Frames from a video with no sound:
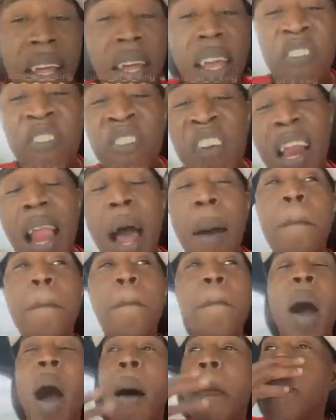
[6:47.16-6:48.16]
you feel a
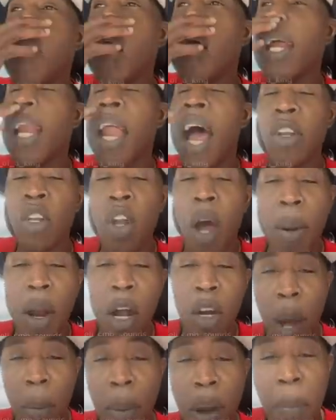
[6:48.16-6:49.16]
bum buckle
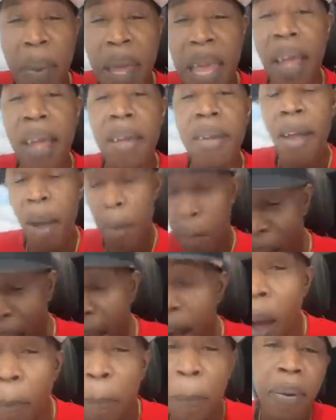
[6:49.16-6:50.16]
at B.
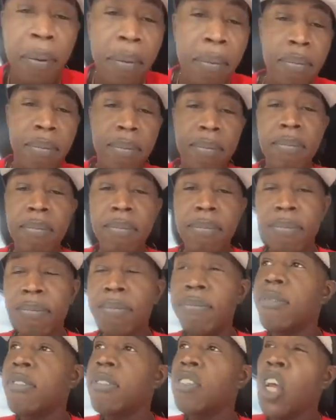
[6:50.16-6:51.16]
Man up.
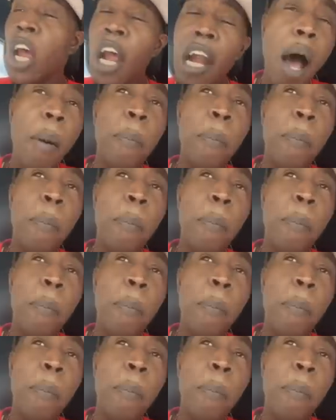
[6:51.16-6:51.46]
Chin